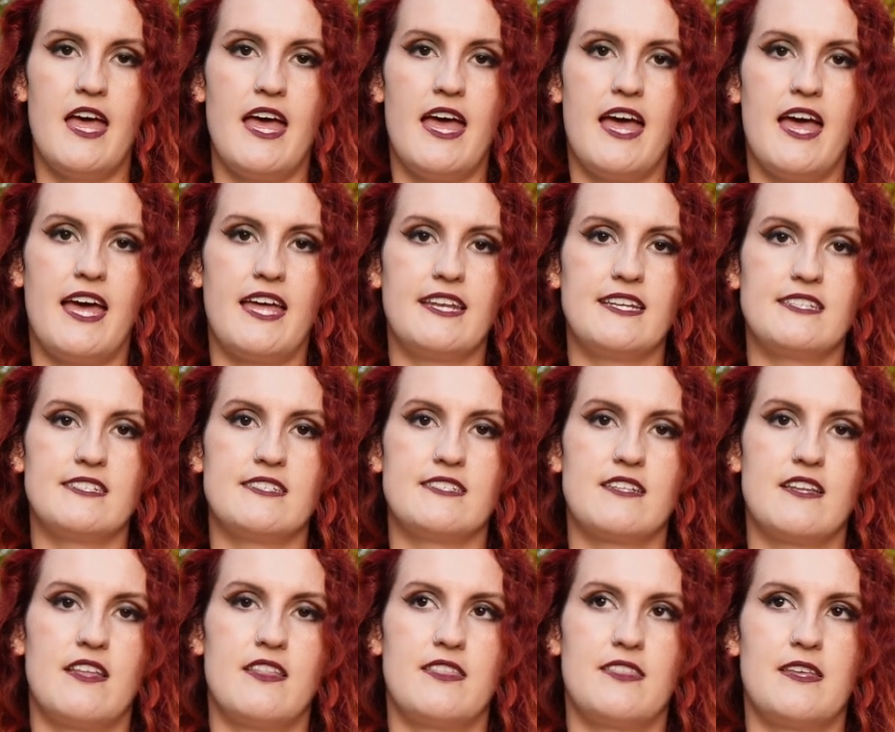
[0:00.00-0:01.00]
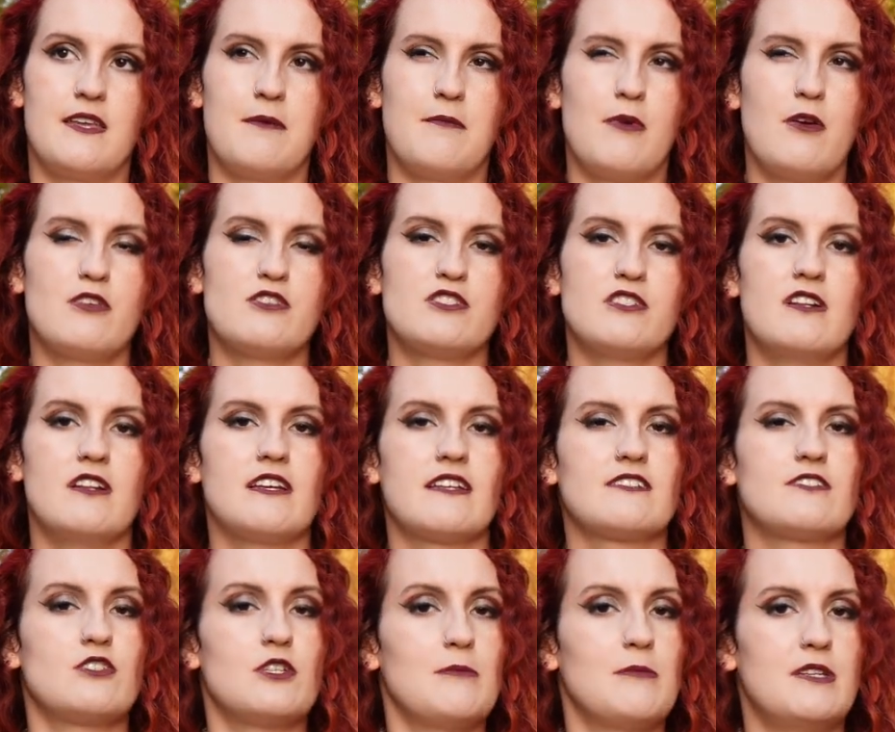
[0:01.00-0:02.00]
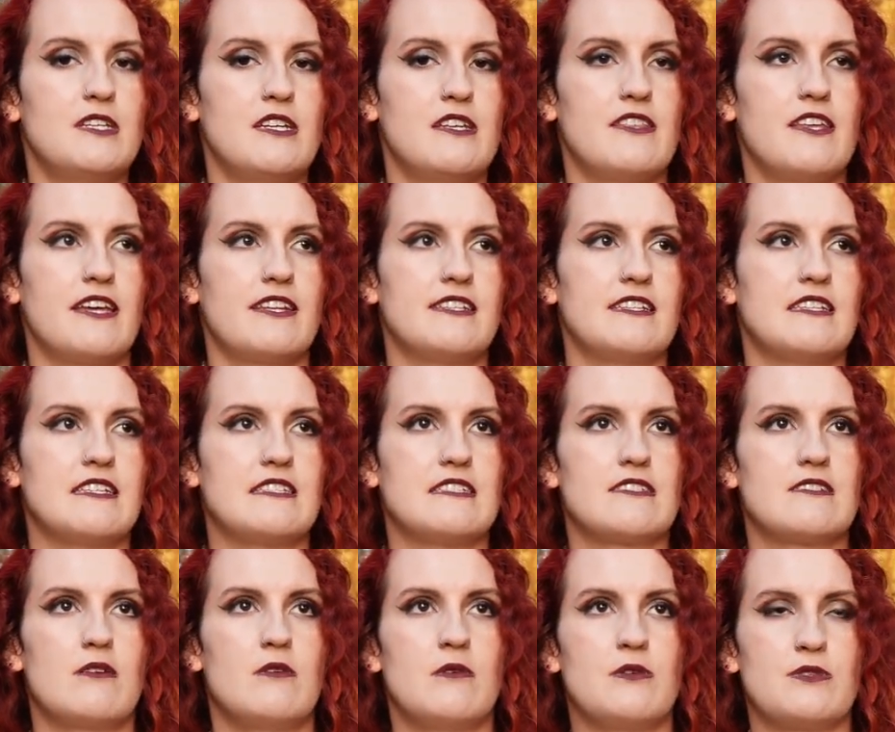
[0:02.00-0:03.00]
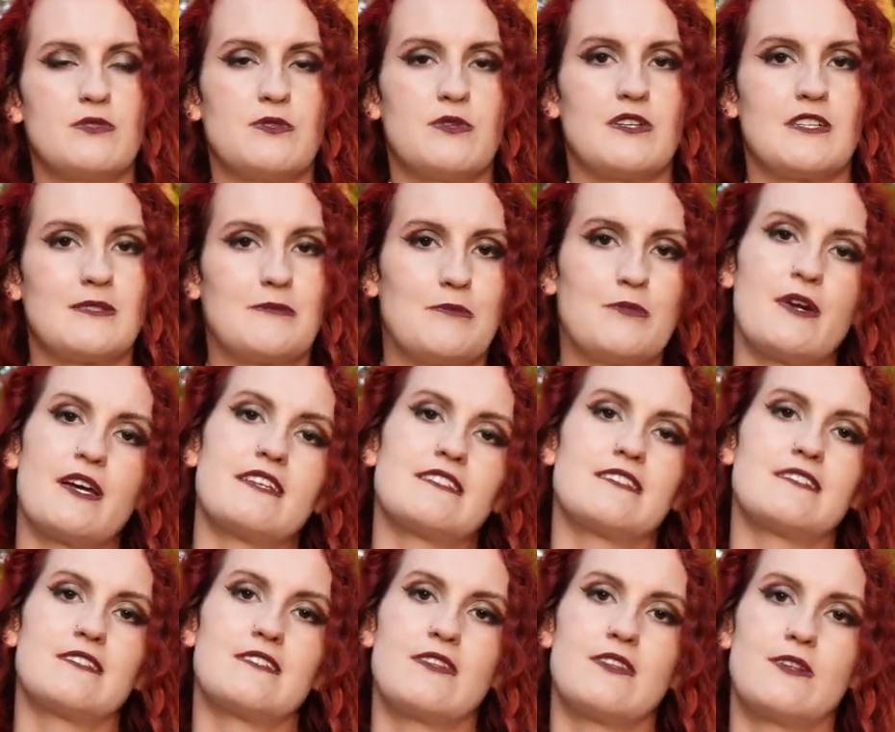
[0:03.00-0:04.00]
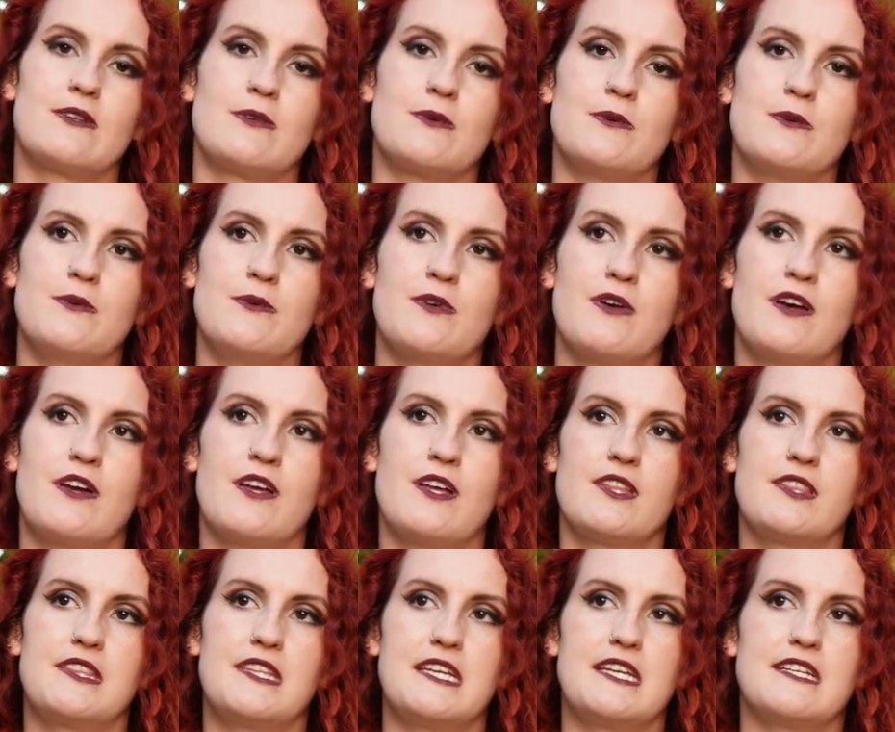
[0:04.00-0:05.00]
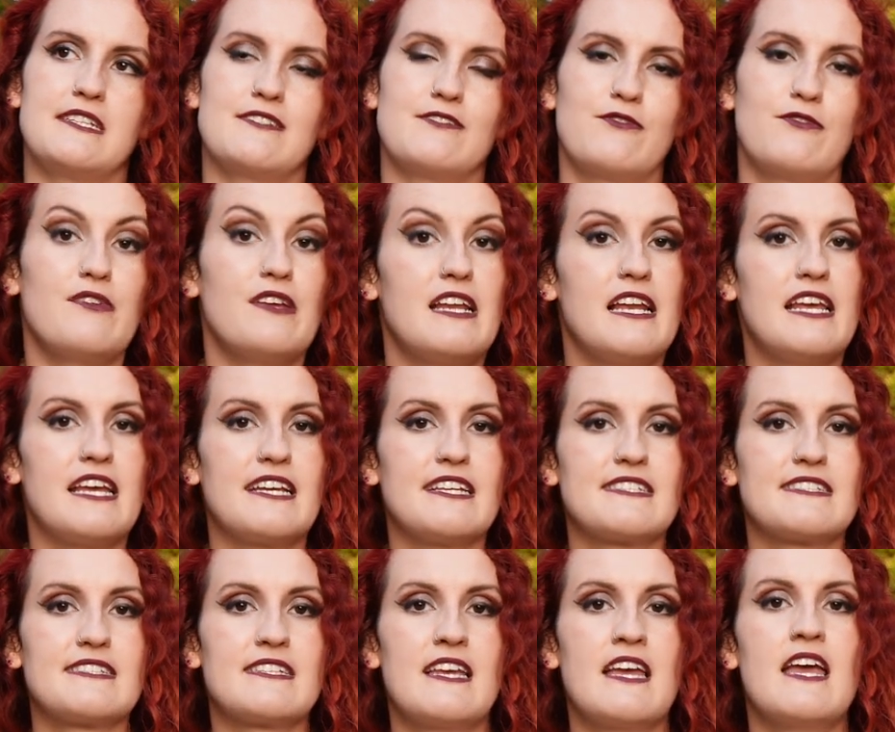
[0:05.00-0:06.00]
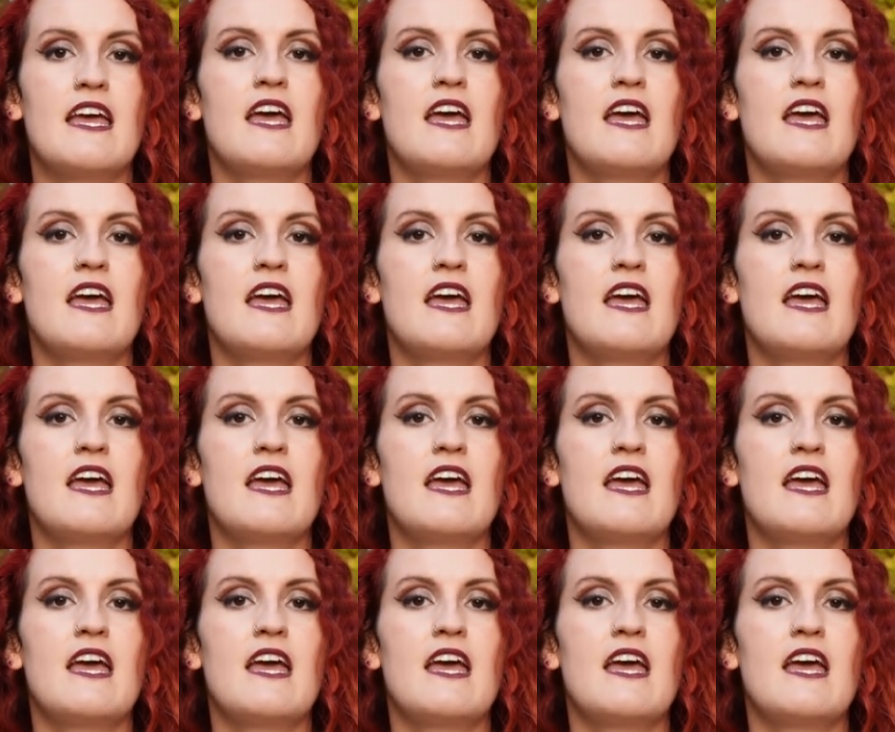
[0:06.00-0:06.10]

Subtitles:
And the emotional extremity that is also expressed through these feelings